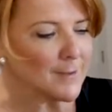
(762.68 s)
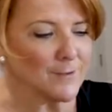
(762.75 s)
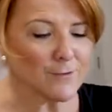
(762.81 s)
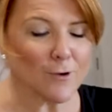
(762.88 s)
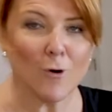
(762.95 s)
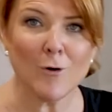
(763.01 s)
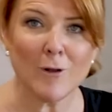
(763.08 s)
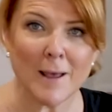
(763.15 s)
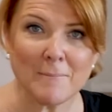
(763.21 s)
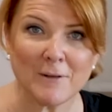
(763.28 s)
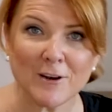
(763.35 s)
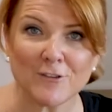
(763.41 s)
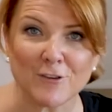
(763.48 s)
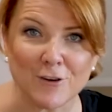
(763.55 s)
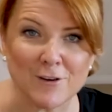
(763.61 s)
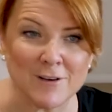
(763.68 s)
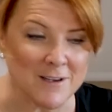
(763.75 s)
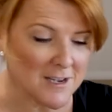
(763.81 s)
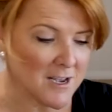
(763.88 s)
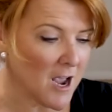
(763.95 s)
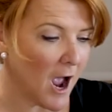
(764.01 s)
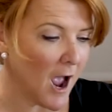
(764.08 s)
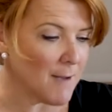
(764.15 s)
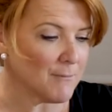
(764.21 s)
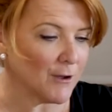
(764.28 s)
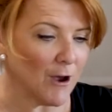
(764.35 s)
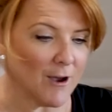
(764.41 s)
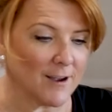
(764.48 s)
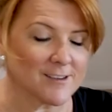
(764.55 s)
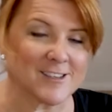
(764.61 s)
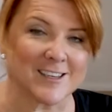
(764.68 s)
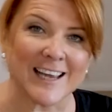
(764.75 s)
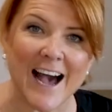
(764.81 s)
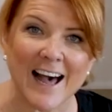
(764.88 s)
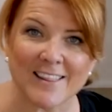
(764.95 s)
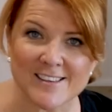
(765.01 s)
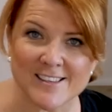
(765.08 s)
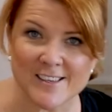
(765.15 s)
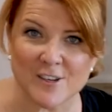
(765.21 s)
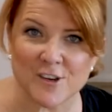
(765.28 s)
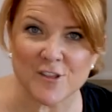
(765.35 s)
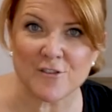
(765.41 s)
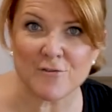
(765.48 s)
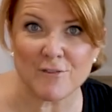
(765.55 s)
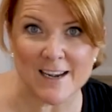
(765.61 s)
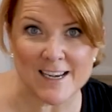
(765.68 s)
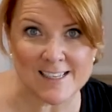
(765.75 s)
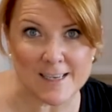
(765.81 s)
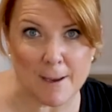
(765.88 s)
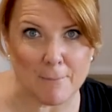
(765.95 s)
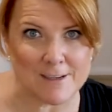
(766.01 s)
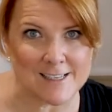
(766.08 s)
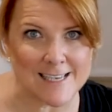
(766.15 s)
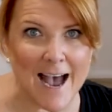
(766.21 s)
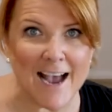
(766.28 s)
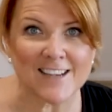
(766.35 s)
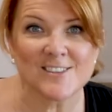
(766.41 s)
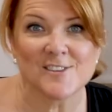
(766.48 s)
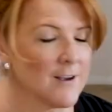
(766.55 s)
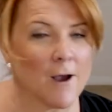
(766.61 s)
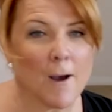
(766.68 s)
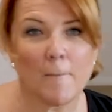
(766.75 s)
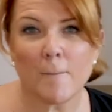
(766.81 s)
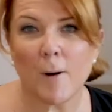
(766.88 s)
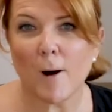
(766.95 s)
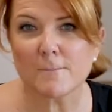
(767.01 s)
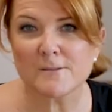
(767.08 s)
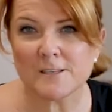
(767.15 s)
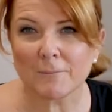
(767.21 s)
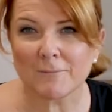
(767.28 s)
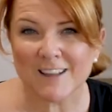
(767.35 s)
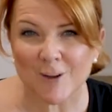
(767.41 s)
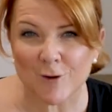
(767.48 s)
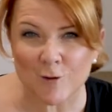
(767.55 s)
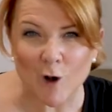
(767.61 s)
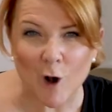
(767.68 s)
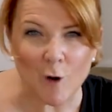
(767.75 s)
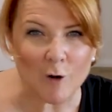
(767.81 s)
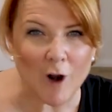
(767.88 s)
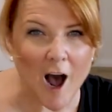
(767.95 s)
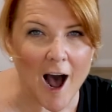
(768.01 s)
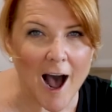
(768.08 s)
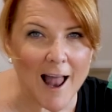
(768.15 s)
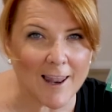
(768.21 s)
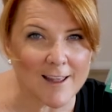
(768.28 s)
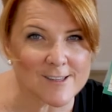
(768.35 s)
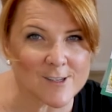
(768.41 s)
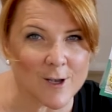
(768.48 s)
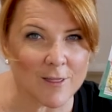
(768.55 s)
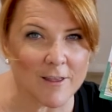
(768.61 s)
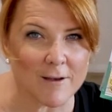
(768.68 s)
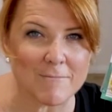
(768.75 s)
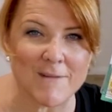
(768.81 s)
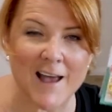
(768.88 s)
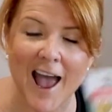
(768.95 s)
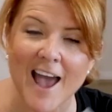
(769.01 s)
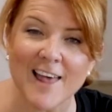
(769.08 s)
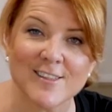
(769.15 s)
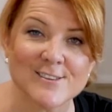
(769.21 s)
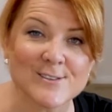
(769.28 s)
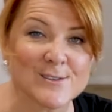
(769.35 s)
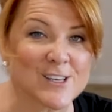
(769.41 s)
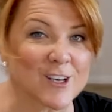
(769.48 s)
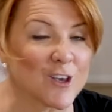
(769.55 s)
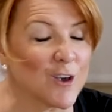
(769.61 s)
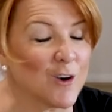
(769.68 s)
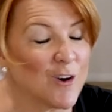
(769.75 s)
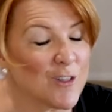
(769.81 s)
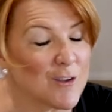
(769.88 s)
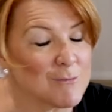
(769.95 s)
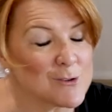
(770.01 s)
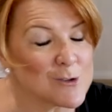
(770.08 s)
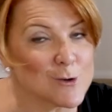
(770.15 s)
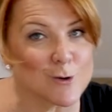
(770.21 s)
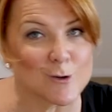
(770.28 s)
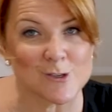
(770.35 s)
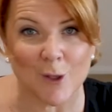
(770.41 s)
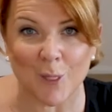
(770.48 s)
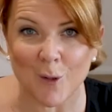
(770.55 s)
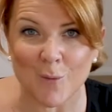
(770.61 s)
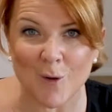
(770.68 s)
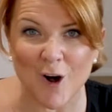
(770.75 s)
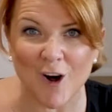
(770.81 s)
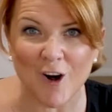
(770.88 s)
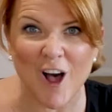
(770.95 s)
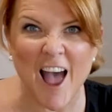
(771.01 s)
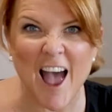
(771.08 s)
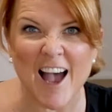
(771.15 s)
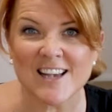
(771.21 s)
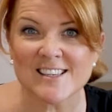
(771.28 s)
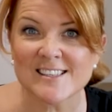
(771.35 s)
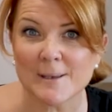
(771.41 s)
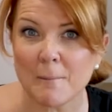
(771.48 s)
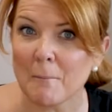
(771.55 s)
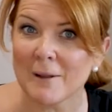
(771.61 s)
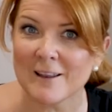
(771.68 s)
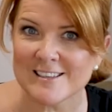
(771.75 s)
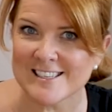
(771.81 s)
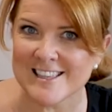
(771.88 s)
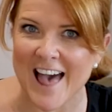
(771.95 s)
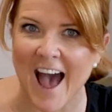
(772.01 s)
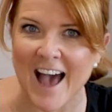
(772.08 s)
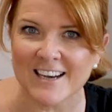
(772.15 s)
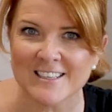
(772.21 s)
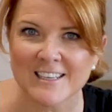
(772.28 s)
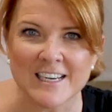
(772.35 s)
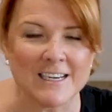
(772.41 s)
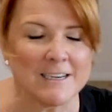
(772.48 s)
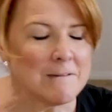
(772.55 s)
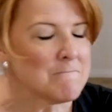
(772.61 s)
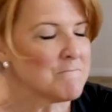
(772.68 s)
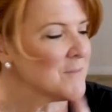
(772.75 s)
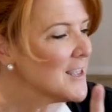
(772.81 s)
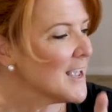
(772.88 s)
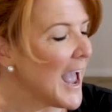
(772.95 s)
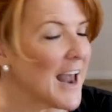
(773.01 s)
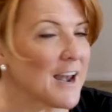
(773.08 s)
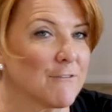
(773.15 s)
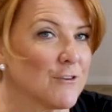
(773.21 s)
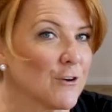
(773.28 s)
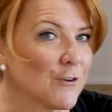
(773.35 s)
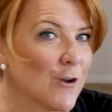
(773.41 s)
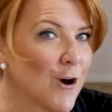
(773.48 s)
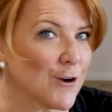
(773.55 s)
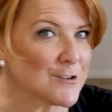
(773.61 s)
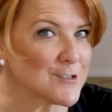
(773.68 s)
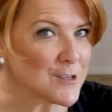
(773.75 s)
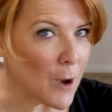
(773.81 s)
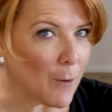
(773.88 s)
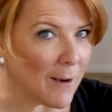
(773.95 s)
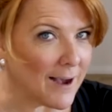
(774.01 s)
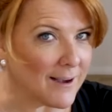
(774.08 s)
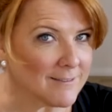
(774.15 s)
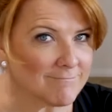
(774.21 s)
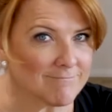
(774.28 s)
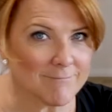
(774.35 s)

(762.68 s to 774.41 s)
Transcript: So all I'm gonna do, I'm going to cut this into three separate sacks, pop some little gold eyelets on them, and then secure them to hooks on the wall. As simple as that. And if you're not a sewer,